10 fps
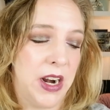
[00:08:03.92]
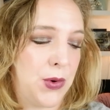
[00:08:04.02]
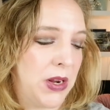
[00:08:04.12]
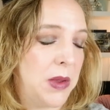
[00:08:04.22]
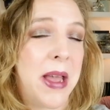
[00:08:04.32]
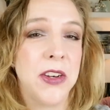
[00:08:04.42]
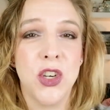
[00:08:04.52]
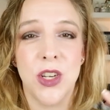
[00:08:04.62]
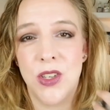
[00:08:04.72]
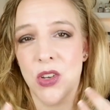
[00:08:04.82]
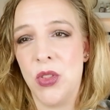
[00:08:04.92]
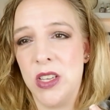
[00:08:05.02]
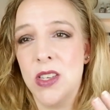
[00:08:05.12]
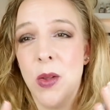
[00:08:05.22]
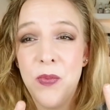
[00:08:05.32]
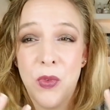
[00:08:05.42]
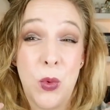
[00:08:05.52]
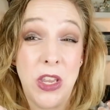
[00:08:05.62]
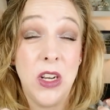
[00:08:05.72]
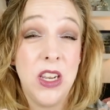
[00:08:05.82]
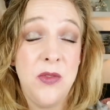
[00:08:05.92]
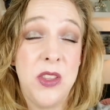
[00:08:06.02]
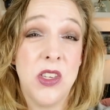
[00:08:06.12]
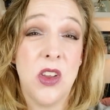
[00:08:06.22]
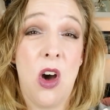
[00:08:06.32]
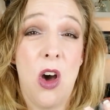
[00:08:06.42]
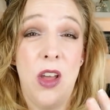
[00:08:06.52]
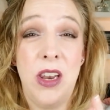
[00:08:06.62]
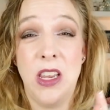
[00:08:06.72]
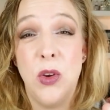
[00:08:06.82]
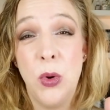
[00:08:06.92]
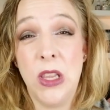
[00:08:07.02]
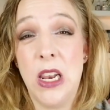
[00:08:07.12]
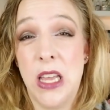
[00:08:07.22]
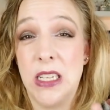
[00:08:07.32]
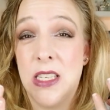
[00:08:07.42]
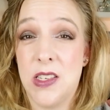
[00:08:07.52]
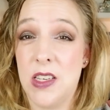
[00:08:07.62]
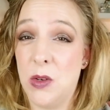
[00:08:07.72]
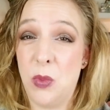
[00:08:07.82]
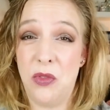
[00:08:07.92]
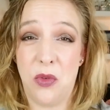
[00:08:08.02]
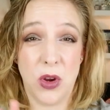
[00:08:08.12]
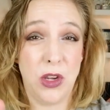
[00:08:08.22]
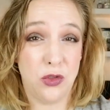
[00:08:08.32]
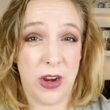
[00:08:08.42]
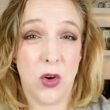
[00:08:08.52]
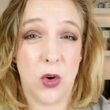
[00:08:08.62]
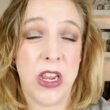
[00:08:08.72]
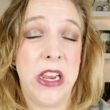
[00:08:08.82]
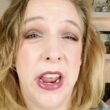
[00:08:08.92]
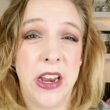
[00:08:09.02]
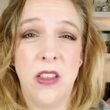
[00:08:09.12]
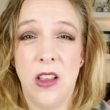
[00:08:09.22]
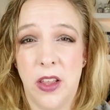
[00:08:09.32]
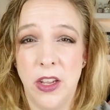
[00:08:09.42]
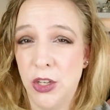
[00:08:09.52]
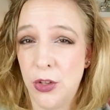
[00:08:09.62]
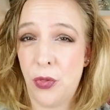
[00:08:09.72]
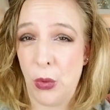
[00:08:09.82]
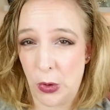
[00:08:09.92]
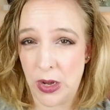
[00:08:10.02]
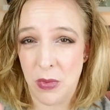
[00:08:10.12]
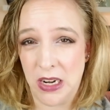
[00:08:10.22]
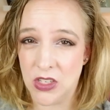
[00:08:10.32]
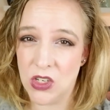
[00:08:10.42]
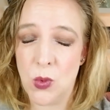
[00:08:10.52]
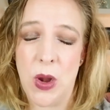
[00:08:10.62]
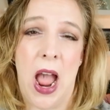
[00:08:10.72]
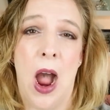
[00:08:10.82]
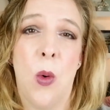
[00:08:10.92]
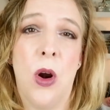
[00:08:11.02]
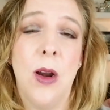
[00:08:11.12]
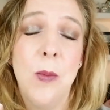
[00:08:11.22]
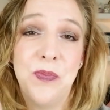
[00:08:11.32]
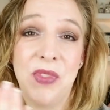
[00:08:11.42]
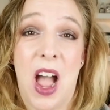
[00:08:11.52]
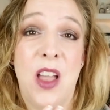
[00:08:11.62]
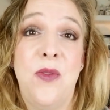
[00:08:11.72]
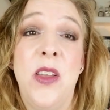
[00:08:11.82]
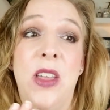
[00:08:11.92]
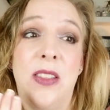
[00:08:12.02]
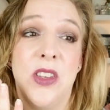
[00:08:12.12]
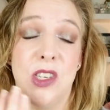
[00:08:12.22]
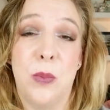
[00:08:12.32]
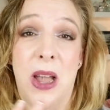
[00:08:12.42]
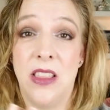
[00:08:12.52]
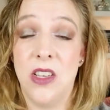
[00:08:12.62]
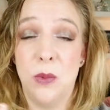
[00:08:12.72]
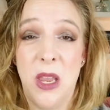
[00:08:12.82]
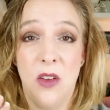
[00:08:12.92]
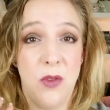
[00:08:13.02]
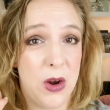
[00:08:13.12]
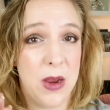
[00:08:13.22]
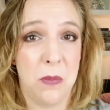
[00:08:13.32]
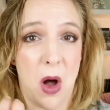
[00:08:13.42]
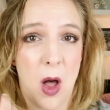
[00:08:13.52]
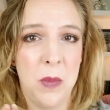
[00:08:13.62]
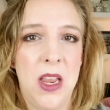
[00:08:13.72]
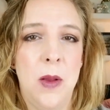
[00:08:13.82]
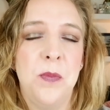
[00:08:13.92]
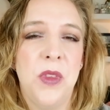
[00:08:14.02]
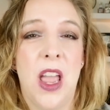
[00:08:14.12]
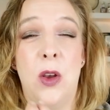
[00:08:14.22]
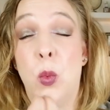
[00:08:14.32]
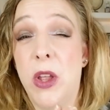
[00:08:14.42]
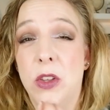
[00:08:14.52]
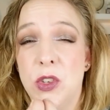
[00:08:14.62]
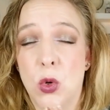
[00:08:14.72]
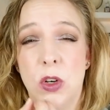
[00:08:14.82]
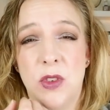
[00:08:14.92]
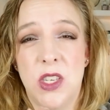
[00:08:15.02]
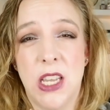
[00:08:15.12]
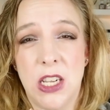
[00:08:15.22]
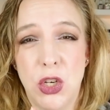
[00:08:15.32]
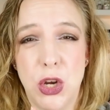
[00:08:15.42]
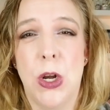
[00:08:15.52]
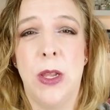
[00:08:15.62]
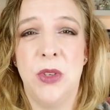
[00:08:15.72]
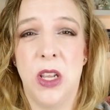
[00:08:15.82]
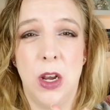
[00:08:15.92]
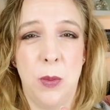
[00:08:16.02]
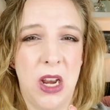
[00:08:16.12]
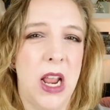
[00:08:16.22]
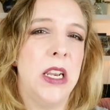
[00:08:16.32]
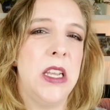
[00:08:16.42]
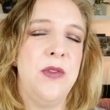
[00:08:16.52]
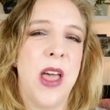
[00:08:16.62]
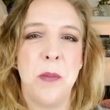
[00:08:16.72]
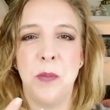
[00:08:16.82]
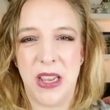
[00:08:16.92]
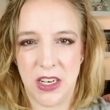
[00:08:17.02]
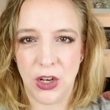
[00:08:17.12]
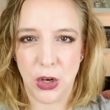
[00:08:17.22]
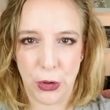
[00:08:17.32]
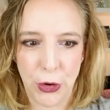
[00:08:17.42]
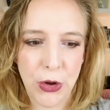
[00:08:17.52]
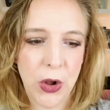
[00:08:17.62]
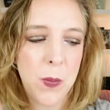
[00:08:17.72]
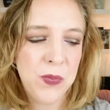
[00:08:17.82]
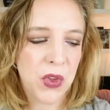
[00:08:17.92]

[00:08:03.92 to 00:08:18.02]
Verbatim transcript: that I already mentioned. So this, when you leave this on and you really let it sit before you drink or eat anything, like a good thirty minutes to an hour, I feel that despite this being very balmy, it will sort of sink into your lips a little bit and leave that bitten look